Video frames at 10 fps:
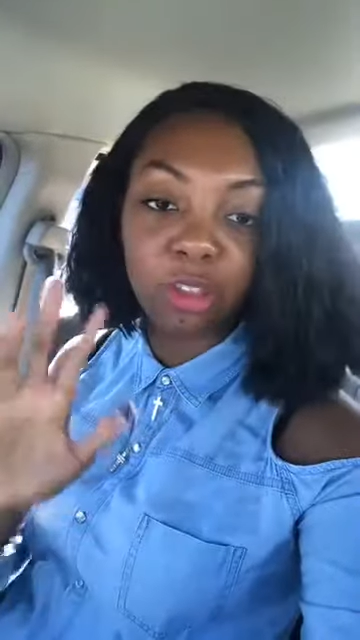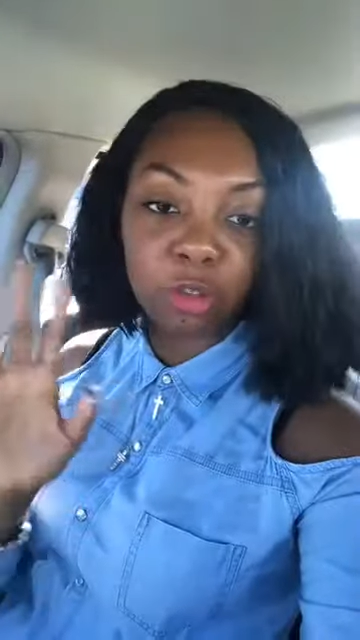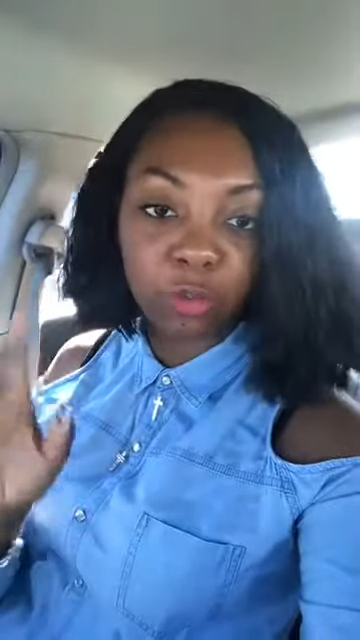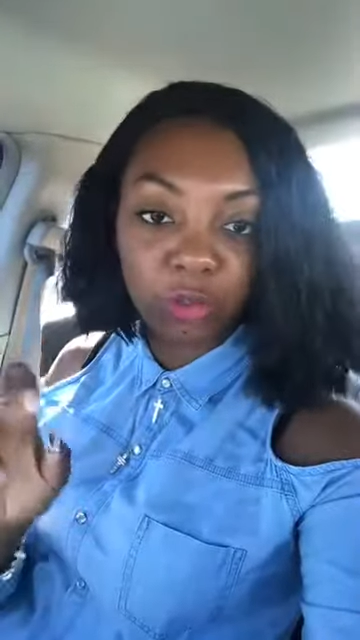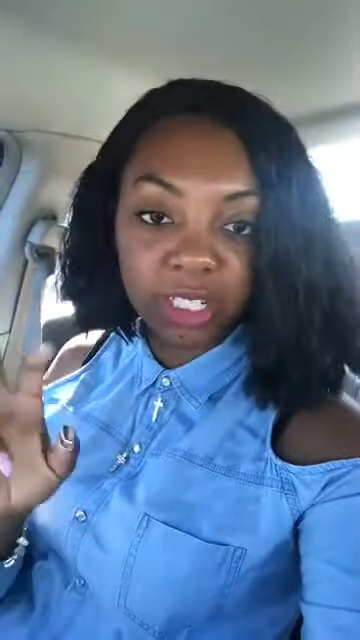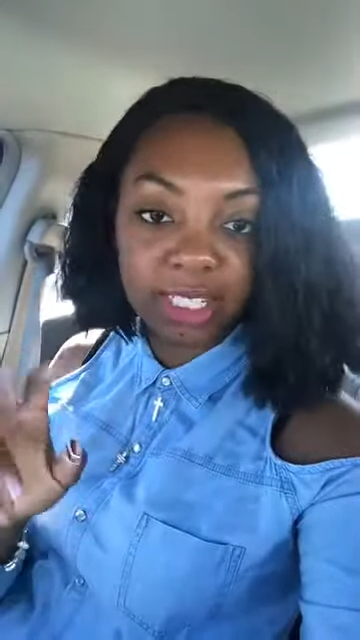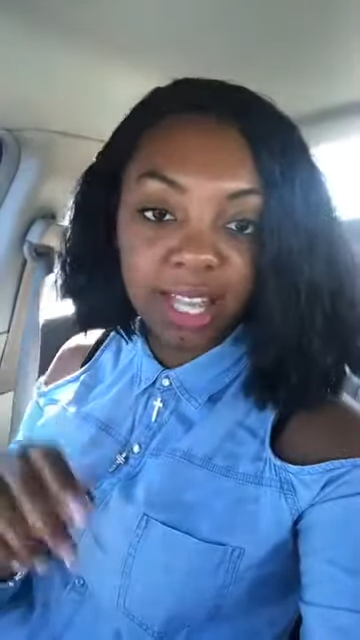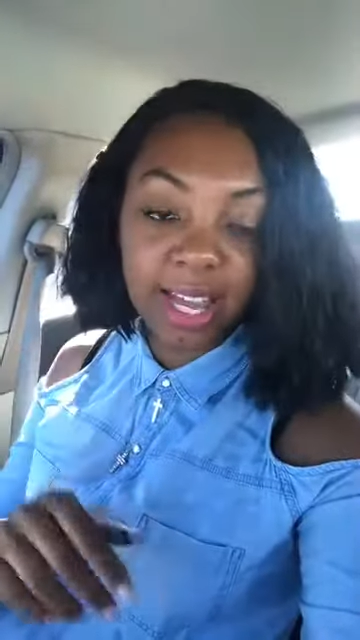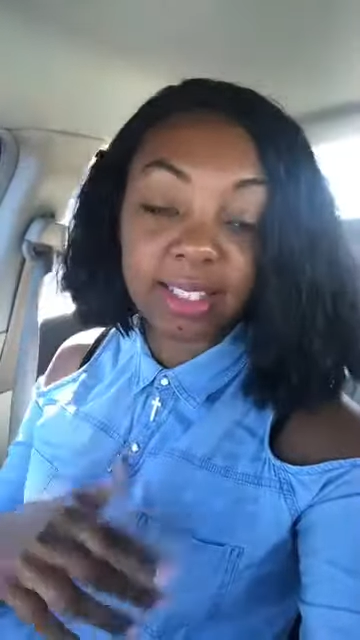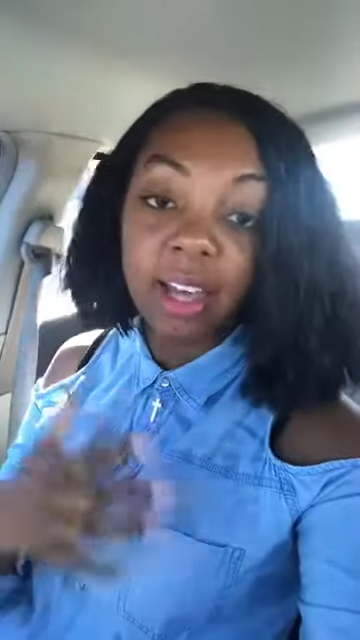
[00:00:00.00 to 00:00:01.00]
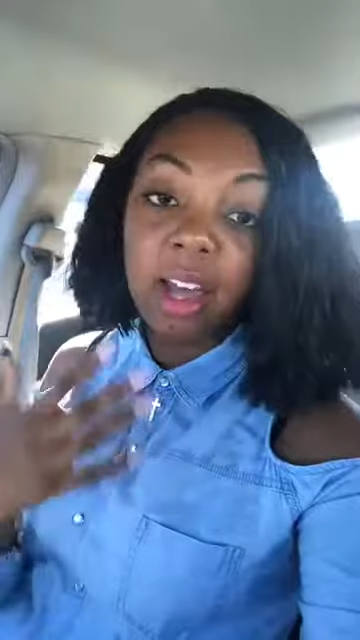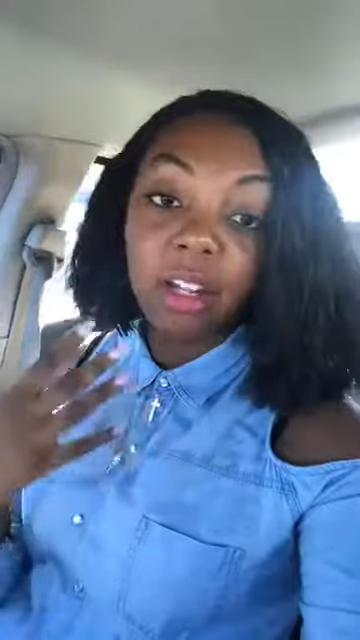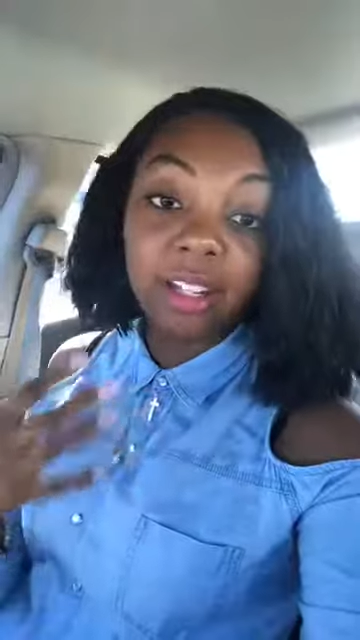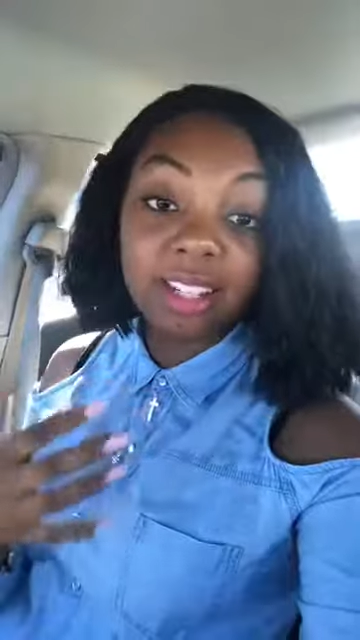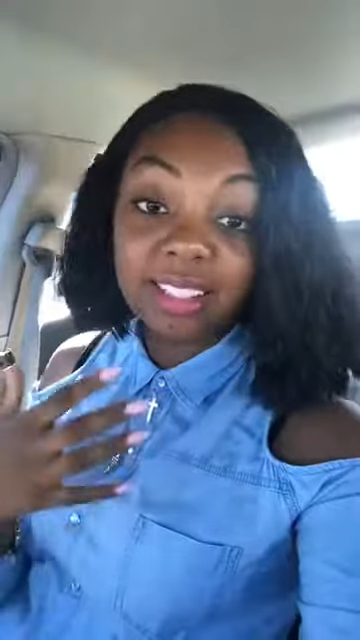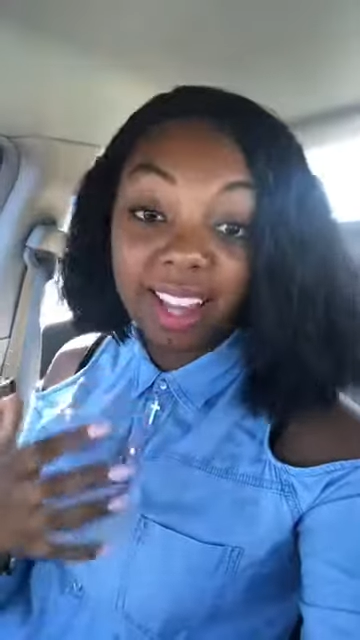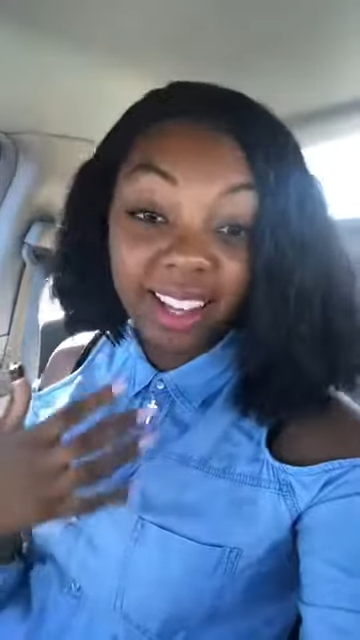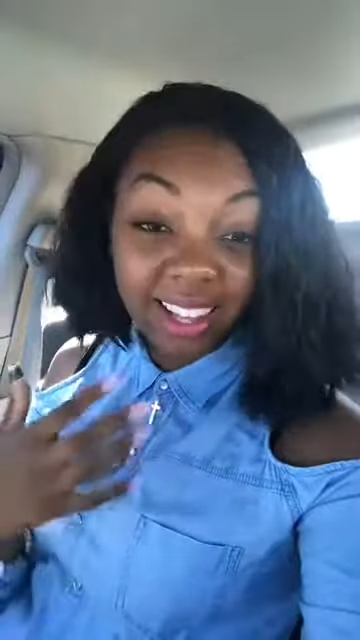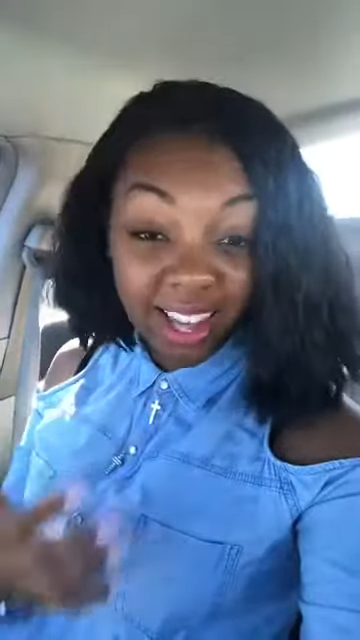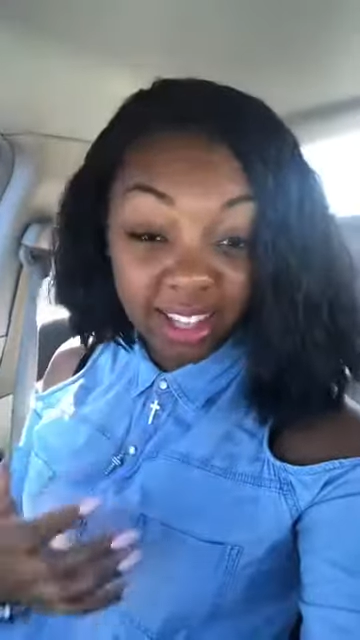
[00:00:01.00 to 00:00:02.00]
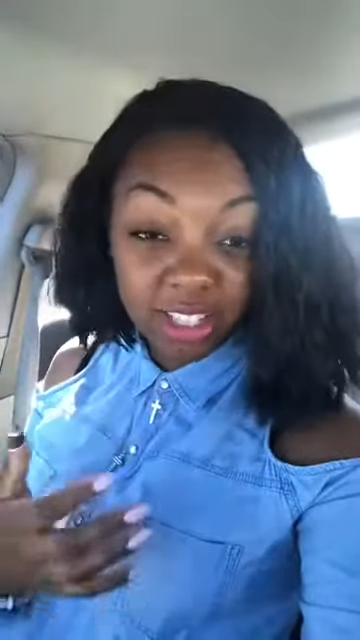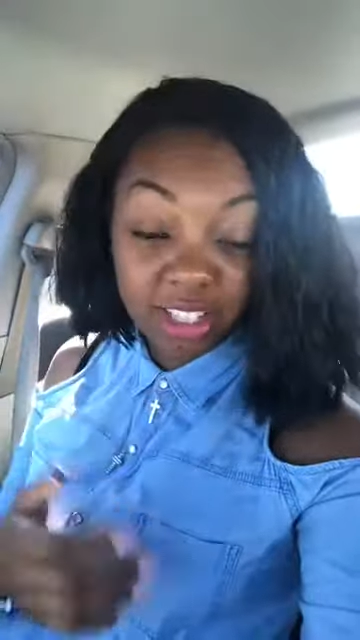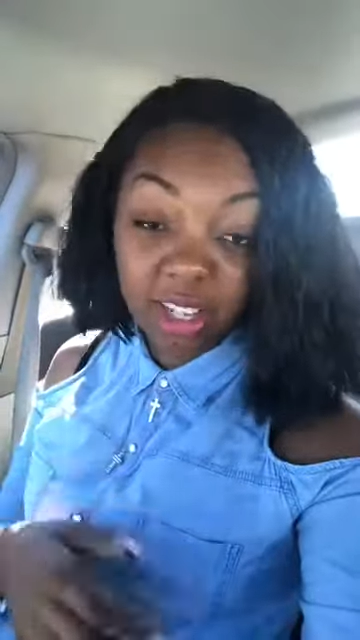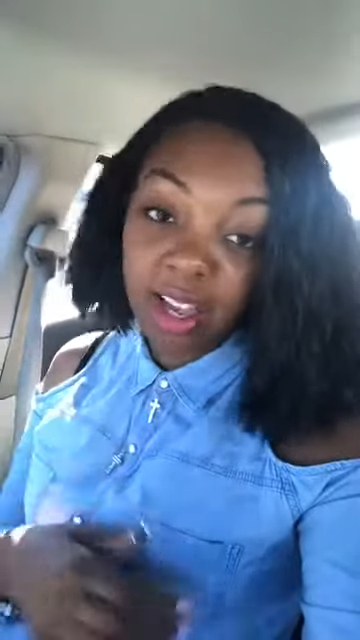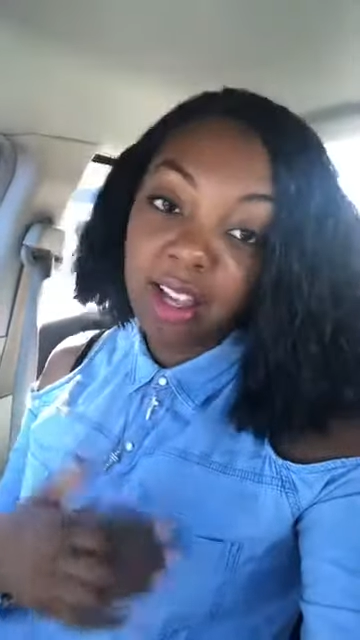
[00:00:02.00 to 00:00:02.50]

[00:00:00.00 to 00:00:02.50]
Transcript: those free sites does not catch.